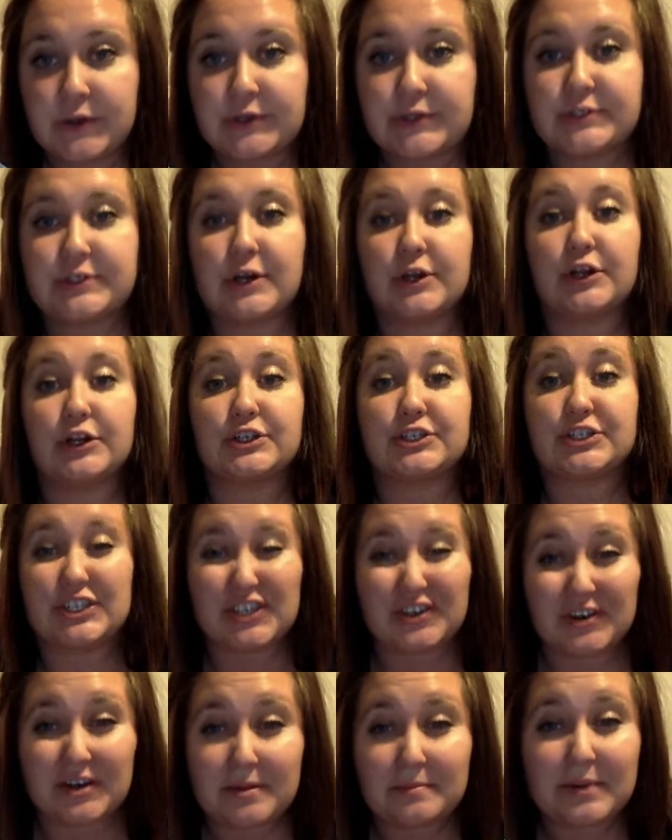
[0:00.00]
So you're
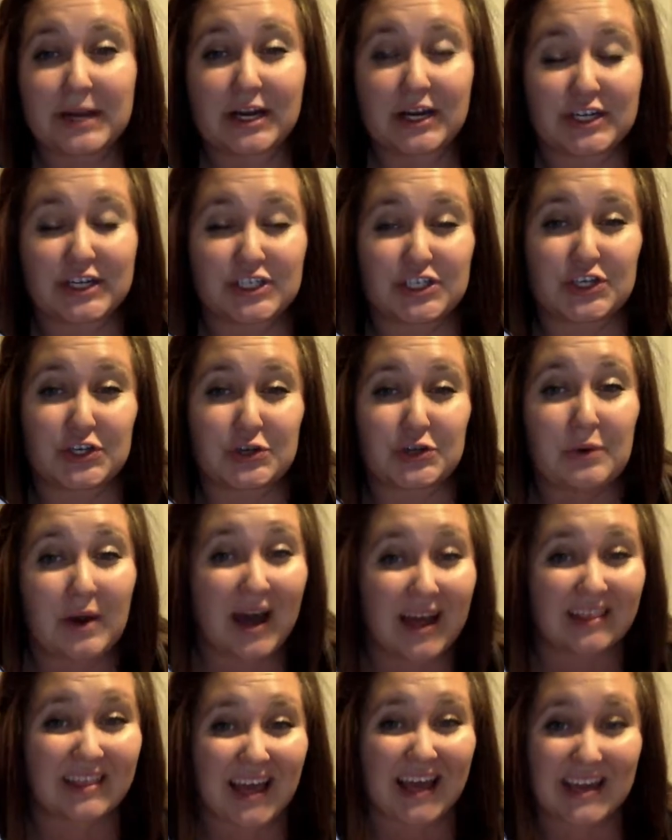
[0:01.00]
still comparing two
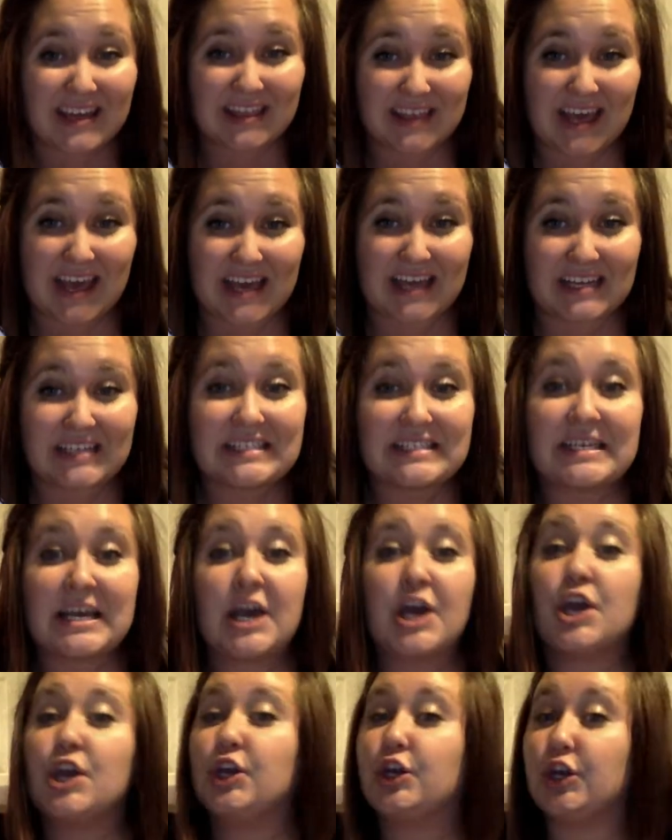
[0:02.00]
unlike things.
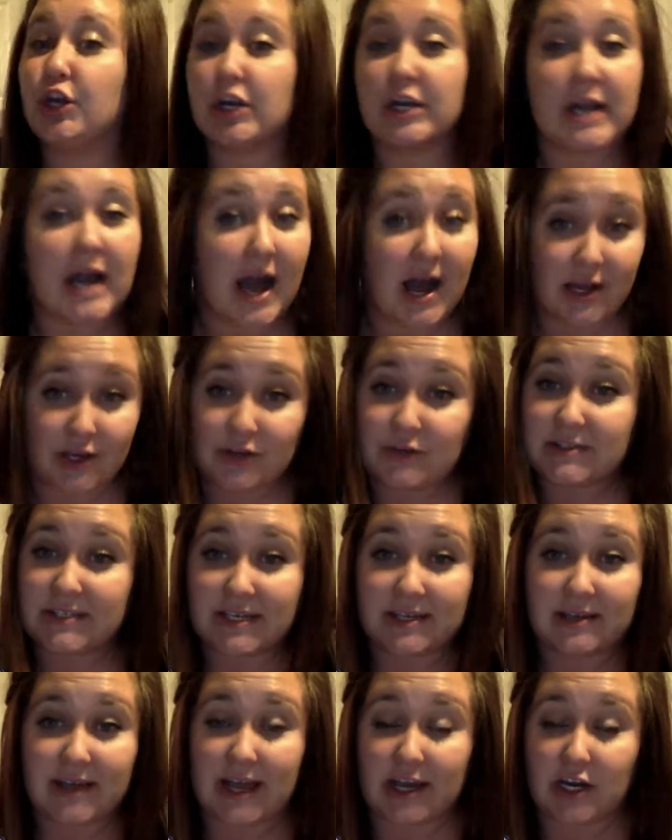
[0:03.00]
You're not
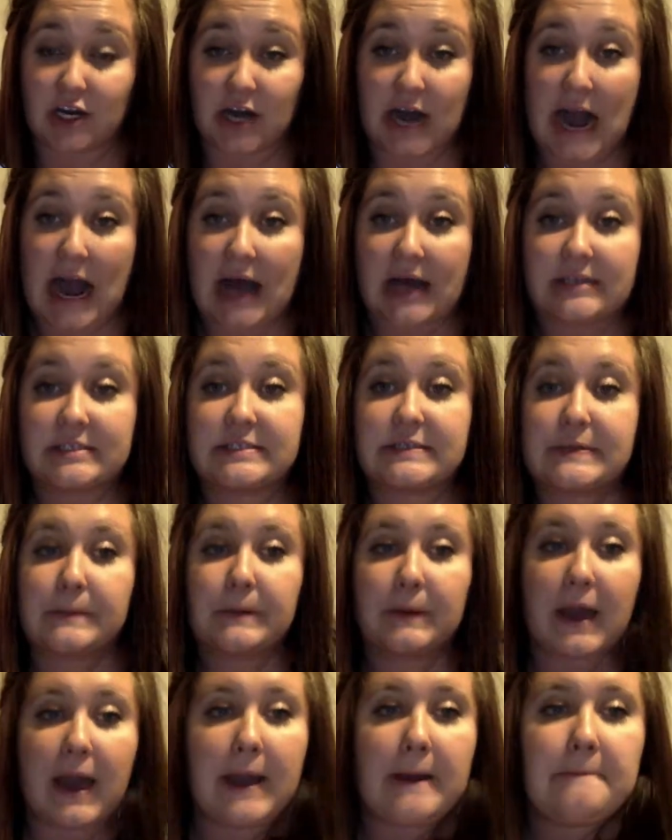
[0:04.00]
using like or as.
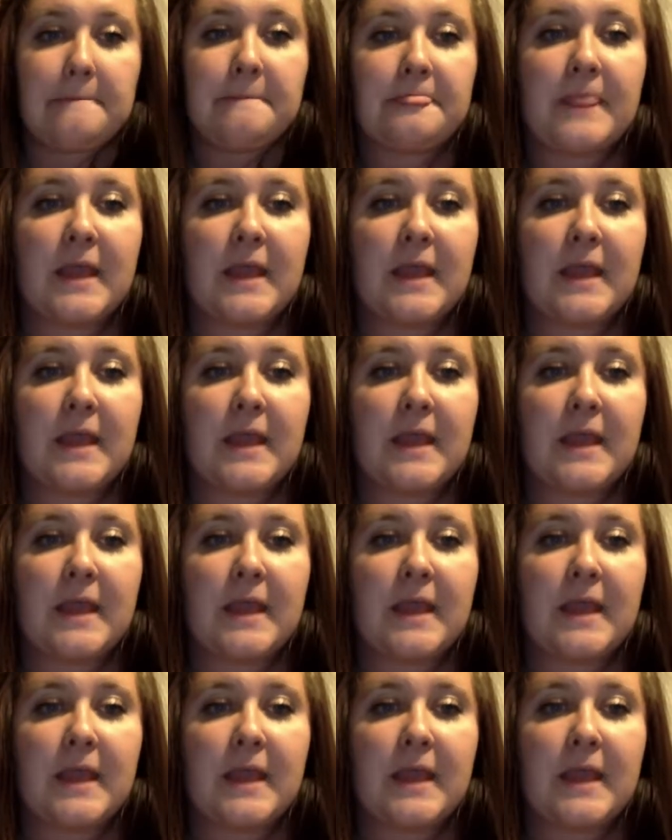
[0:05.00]
Okay?